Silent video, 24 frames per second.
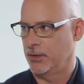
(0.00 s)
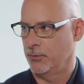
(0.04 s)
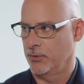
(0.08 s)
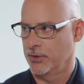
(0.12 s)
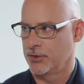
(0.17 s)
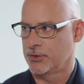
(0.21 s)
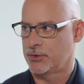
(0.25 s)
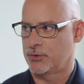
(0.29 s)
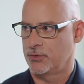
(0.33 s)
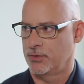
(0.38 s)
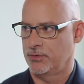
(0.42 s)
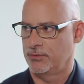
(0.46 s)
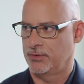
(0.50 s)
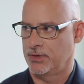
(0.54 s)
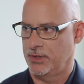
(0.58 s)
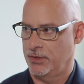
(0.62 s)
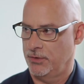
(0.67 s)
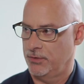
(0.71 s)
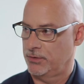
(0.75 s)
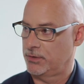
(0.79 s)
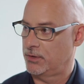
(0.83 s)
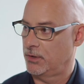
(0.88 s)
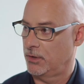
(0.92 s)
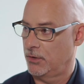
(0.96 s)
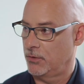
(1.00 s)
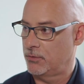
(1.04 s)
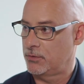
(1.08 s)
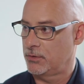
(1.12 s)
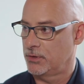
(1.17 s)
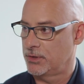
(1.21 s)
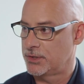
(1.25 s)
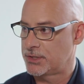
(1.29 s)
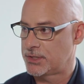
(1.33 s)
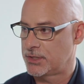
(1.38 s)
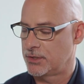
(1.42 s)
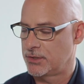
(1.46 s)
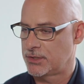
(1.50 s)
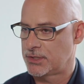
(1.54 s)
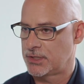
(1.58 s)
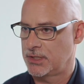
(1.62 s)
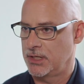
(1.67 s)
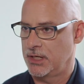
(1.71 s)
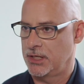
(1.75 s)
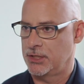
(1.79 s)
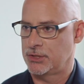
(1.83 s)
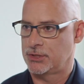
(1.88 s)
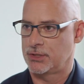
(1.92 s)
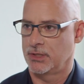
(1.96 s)
Realtor of the Year at the local
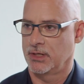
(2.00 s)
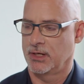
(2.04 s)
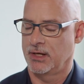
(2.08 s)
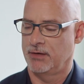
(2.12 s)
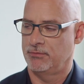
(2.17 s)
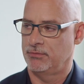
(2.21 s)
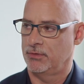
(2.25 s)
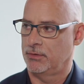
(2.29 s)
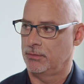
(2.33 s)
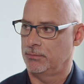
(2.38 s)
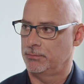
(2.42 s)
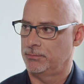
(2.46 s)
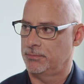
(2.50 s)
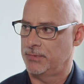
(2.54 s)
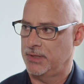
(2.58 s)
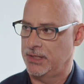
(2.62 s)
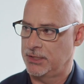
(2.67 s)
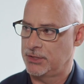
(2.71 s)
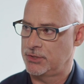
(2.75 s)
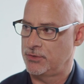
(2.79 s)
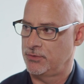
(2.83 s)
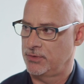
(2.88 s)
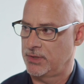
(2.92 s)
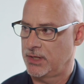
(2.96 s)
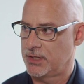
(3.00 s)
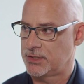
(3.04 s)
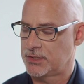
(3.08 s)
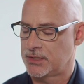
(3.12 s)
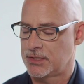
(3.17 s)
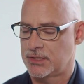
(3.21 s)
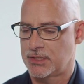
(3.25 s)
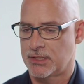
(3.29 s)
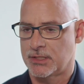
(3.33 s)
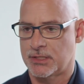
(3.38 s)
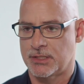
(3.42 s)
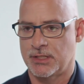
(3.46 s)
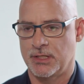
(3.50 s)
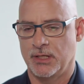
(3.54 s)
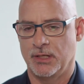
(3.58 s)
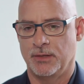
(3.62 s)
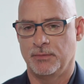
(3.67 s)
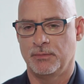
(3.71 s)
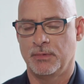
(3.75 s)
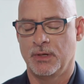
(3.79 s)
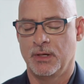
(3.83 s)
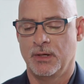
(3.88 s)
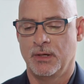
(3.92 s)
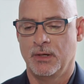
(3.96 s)
association level in 2016.
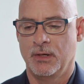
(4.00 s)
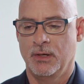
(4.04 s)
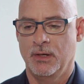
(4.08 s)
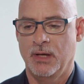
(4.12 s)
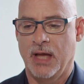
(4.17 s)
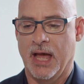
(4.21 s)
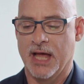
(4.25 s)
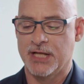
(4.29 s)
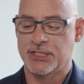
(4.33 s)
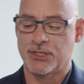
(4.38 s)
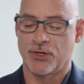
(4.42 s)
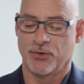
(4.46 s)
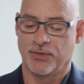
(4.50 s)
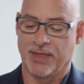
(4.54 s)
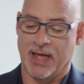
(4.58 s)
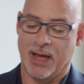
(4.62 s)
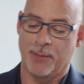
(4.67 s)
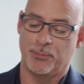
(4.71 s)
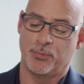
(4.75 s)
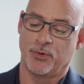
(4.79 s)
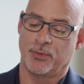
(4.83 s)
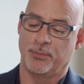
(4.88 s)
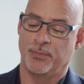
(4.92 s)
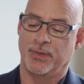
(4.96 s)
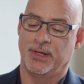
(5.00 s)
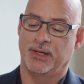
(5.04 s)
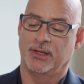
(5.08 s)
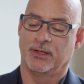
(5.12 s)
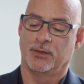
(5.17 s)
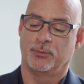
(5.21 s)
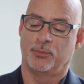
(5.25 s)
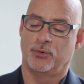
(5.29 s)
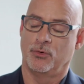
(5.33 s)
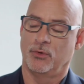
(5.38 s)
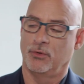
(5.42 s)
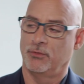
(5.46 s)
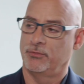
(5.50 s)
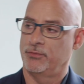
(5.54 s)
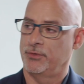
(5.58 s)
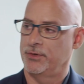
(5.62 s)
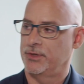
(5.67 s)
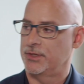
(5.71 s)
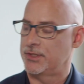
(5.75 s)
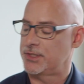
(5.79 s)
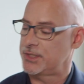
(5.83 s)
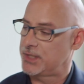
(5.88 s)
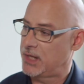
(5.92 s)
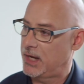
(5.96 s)
And so that put me in the pool for
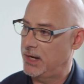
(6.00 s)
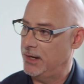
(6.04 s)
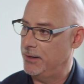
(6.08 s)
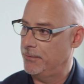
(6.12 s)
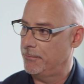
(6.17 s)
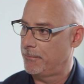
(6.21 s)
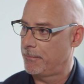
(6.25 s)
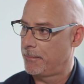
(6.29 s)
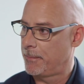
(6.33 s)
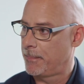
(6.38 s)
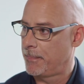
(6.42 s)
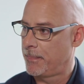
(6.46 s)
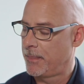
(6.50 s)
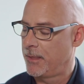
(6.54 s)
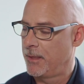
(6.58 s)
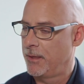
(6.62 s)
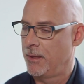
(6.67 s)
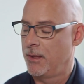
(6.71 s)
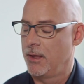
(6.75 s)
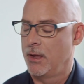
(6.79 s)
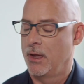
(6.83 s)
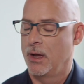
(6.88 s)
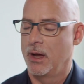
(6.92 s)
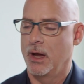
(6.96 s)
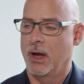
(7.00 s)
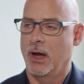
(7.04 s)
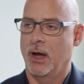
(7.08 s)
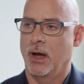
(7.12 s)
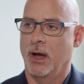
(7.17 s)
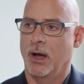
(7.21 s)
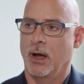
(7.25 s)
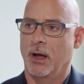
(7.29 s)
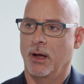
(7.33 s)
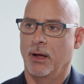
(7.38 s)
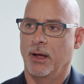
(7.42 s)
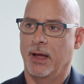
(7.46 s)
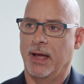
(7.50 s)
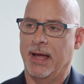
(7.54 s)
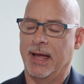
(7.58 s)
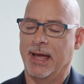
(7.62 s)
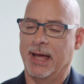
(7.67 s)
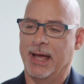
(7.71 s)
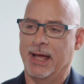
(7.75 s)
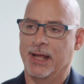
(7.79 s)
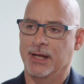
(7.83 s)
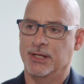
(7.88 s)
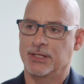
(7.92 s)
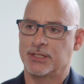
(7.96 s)
the state.
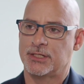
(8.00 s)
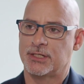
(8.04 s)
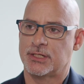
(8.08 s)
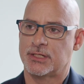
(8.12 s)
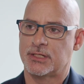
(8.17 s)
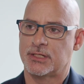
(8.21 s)
And